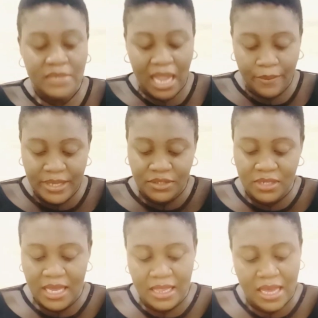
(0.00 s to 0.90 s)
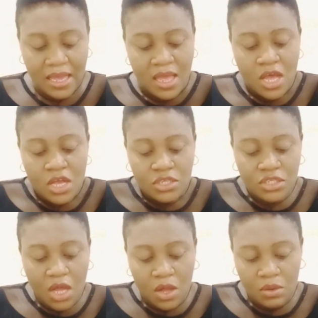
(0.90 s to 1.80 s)
Are we together?
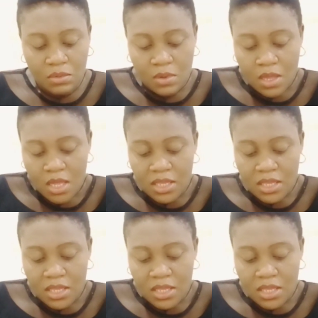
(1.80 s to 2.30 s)
So